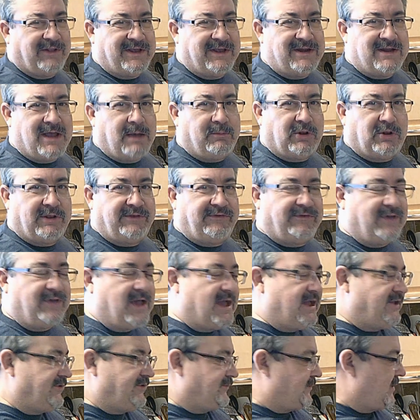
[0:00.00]
double in
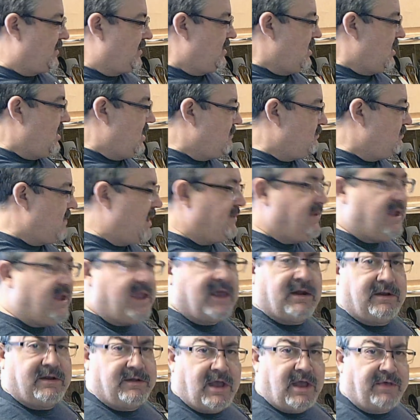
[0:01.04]
size, but maybe
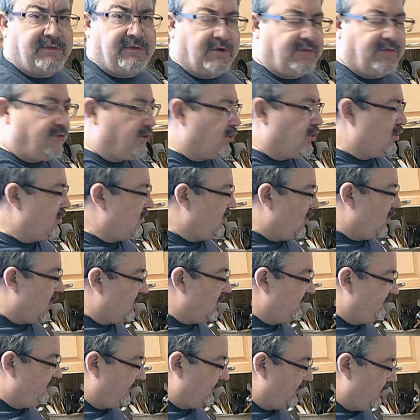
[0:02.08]
get another third
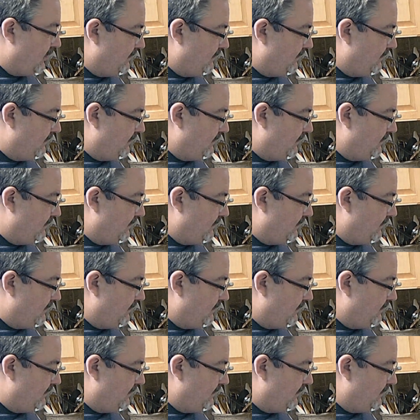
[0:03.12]
larger